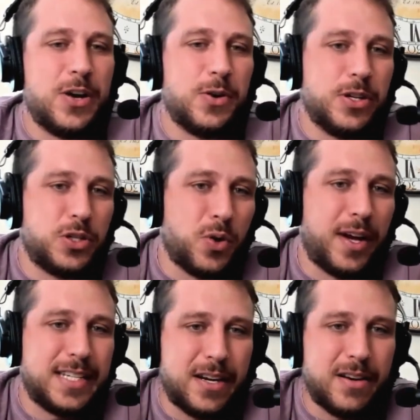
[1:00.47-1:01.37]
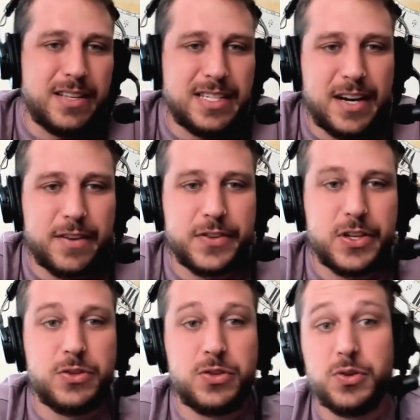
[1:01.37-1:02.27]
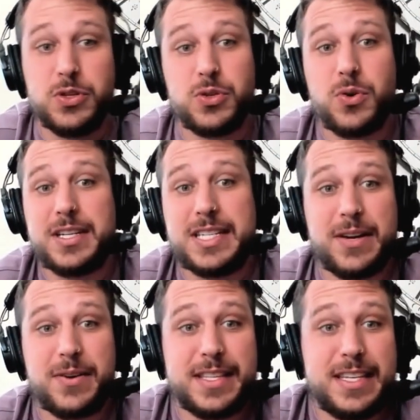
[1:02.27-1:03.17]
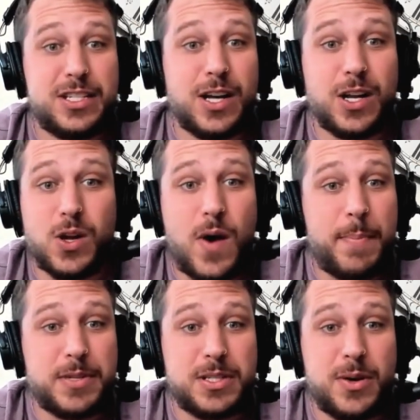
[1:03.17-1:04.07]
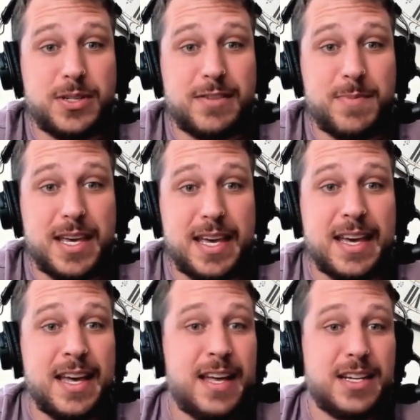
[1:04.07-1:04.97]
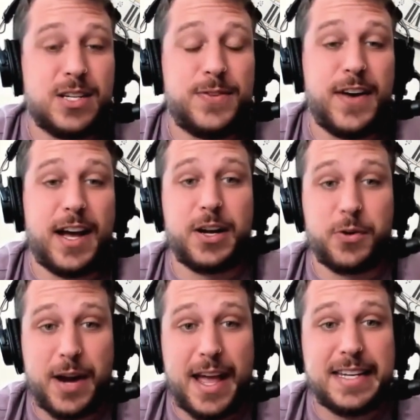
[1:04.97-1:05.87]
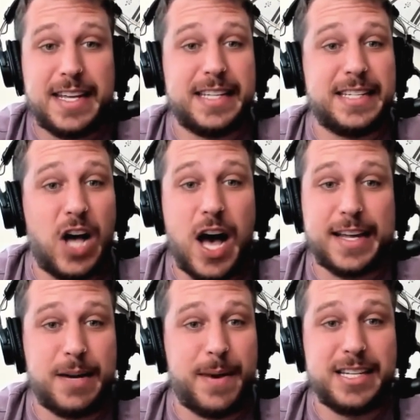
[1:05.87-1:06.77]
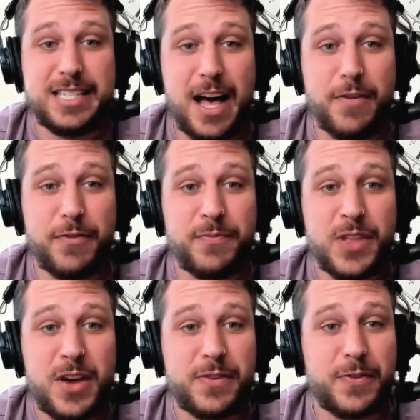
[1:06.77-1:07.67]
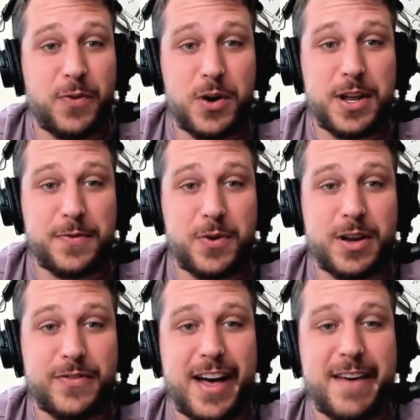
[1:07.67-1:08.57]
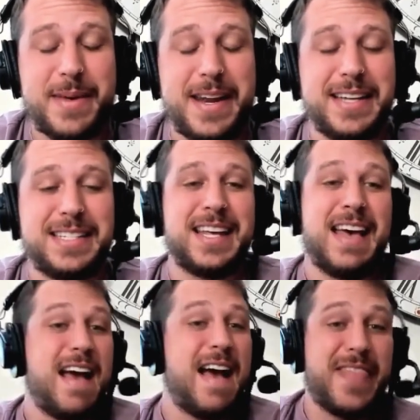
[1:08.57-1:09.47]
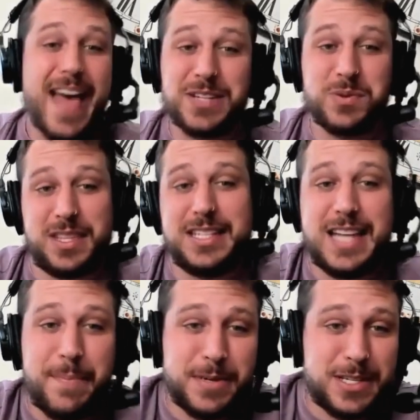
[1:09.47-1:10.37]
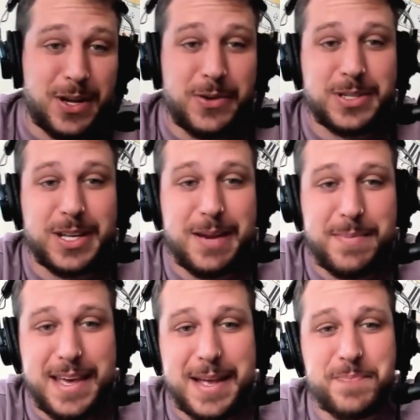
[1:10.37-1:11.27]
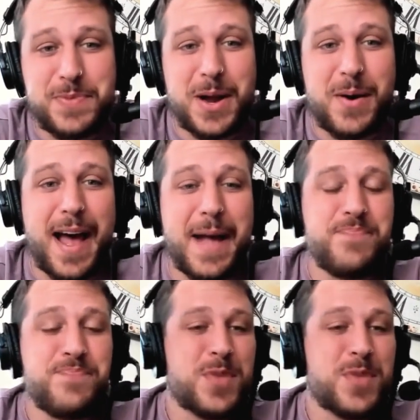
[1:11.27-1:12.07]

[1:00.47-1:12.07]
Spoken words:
who enjoys hearing these interviews, who enjoys hearing these solo episodes of me just fucking ranting and talking to myself for 40 or 45 minutes. And that's what this episode's going to be. All right.